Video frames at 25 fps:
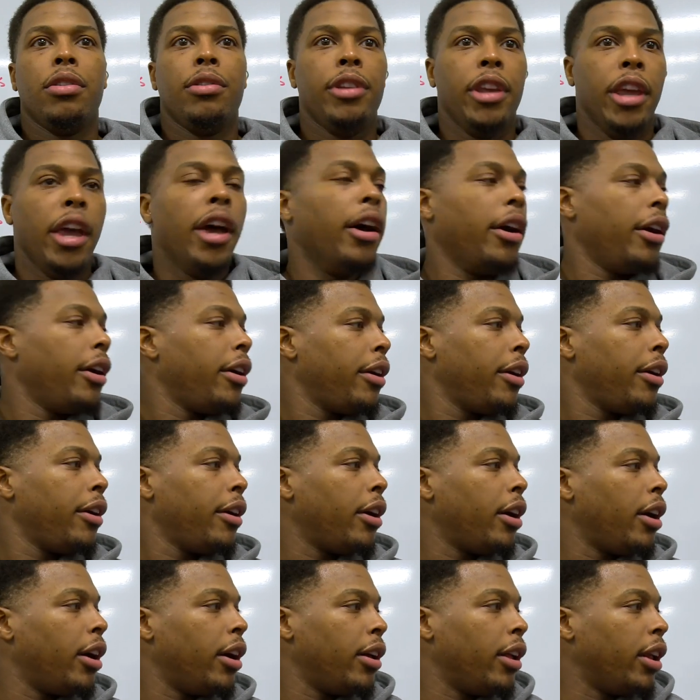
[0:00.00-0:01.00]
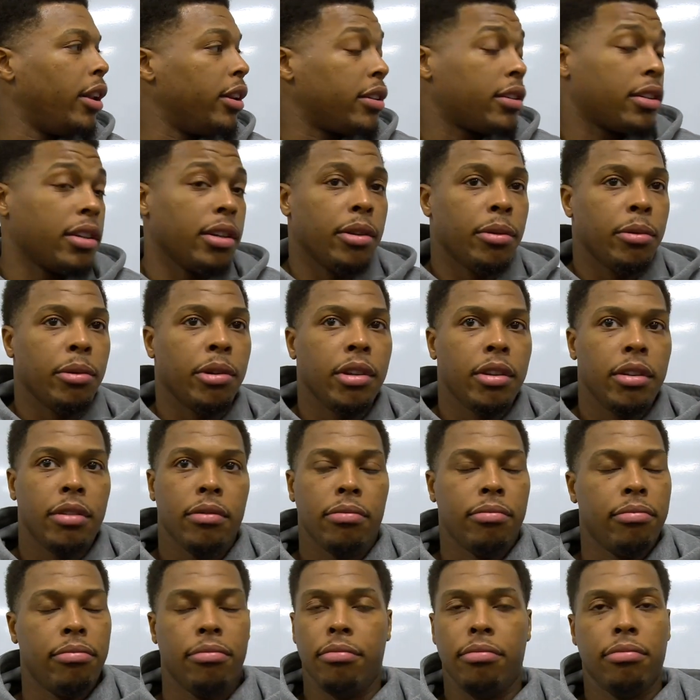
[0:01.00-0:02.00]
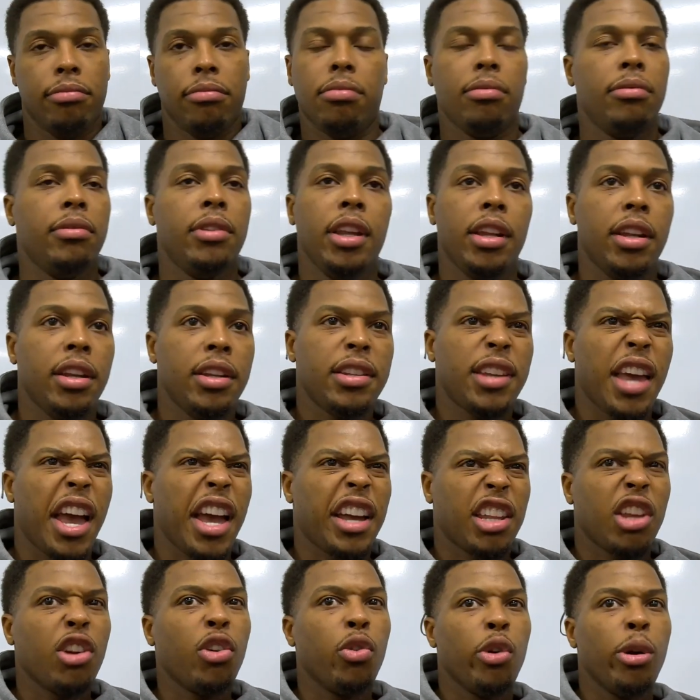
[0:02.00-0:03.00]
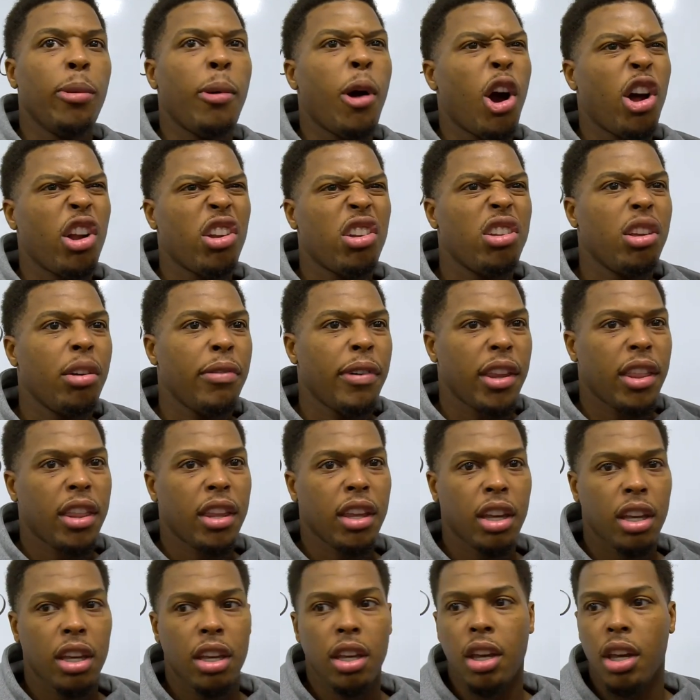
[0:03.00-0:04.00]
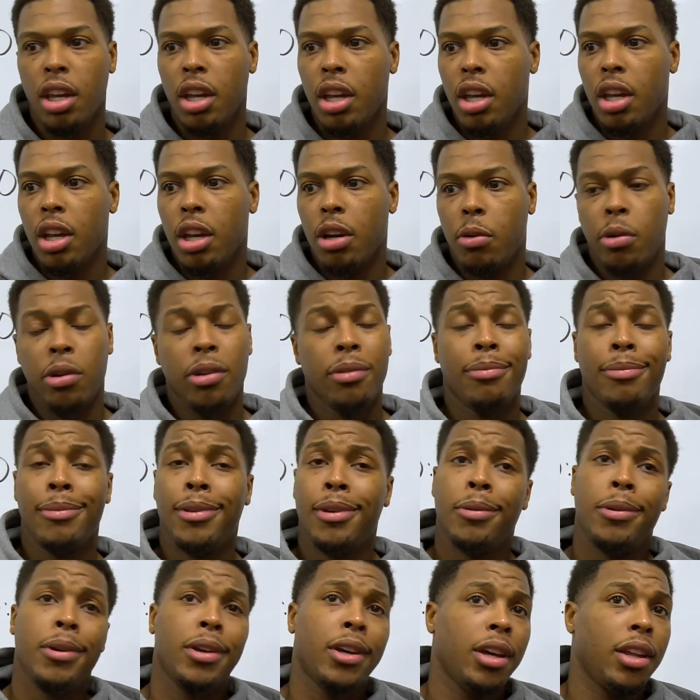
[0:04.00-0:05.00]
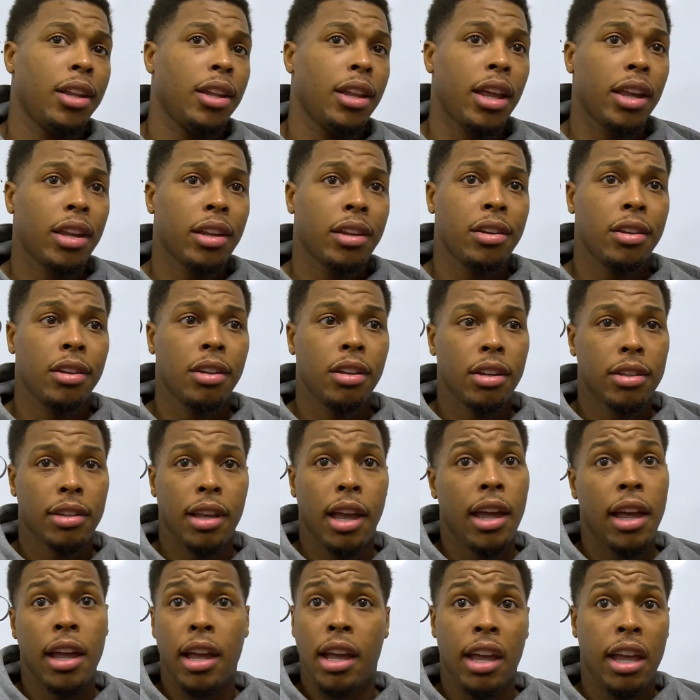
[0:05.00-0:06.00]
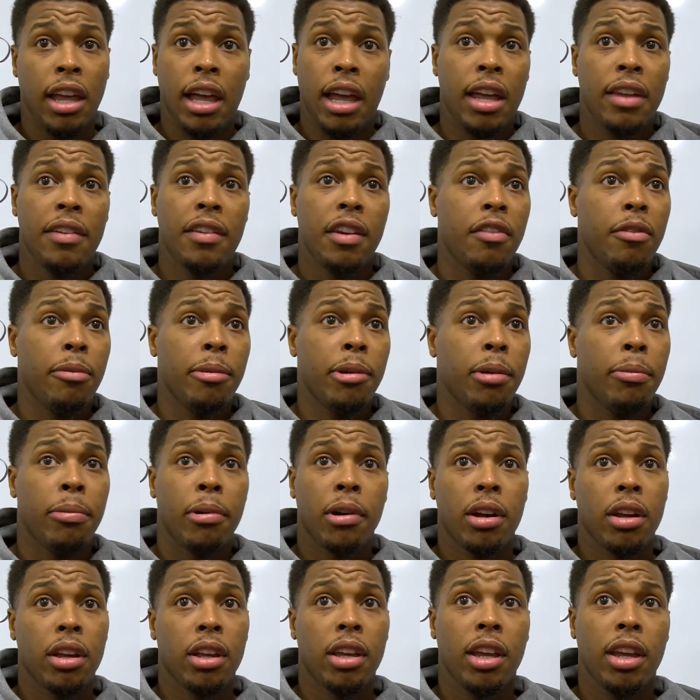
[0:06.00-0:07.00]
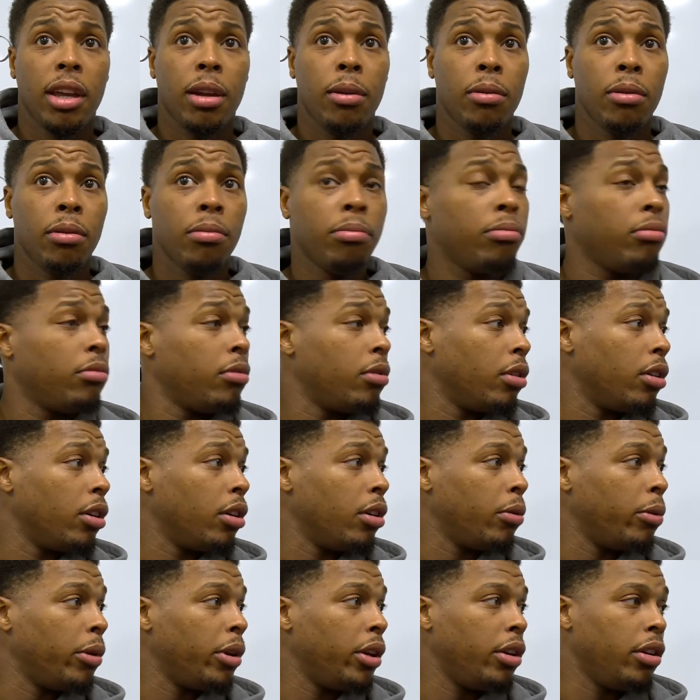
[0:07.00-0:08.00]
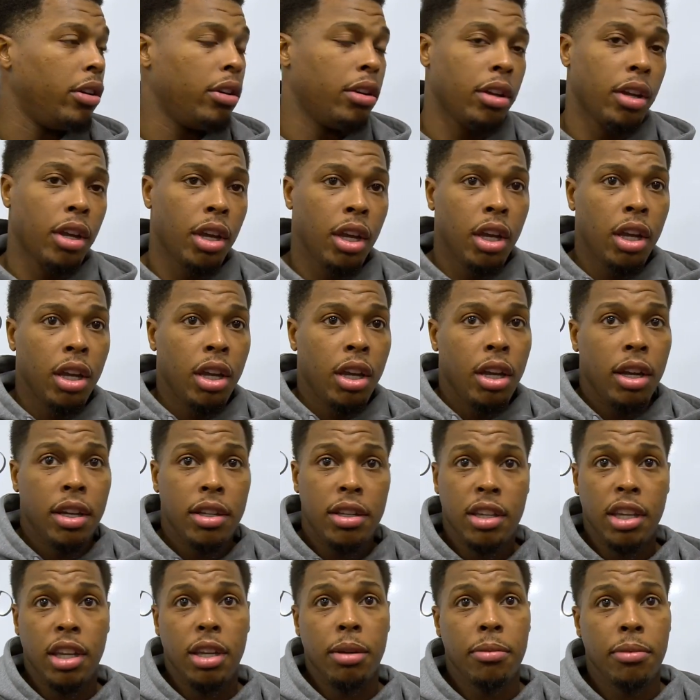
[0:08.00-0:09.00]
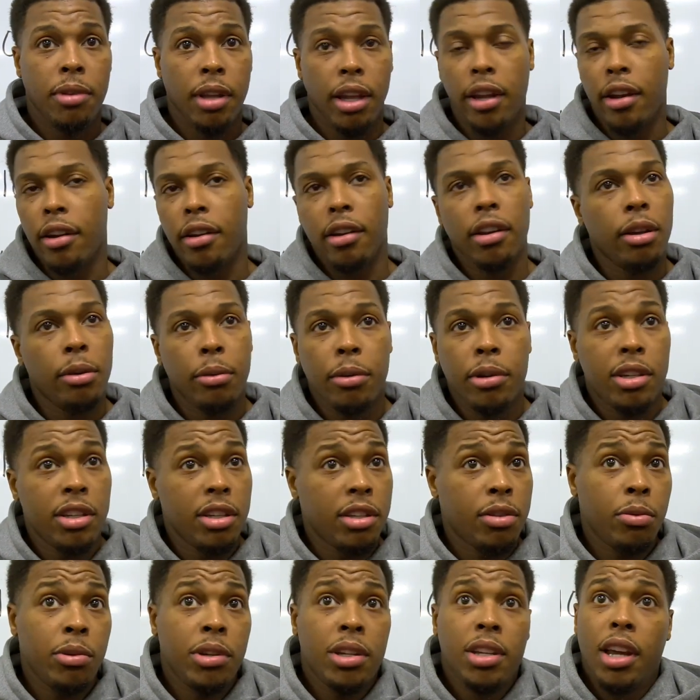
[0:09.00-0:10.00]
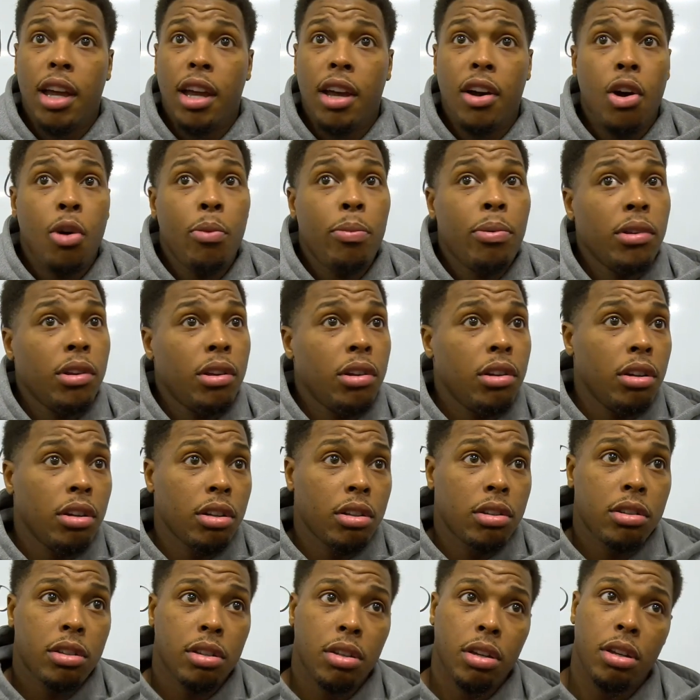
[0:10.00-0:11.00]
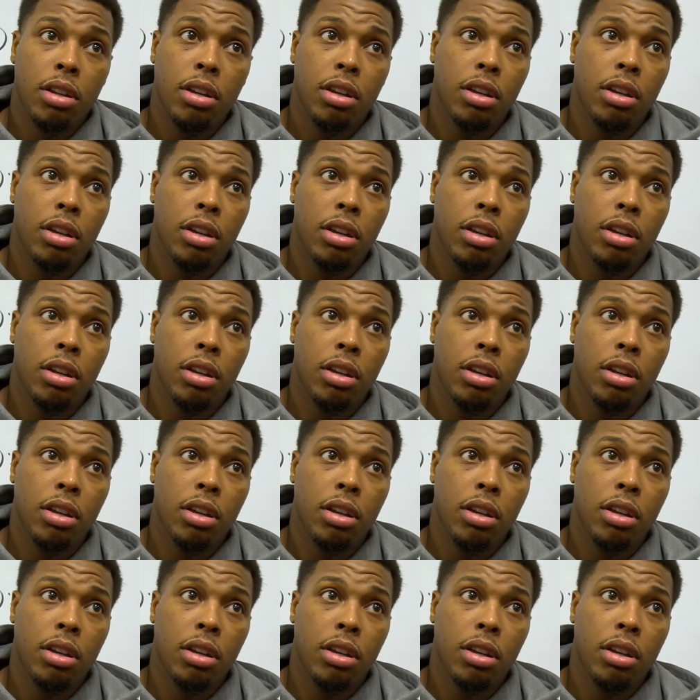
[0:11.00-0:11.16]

Yeah, honestly, we didn't attack the rim hard enough. I think we had a lot of good looks. I've never been a part of a game where a team literally shot open looks.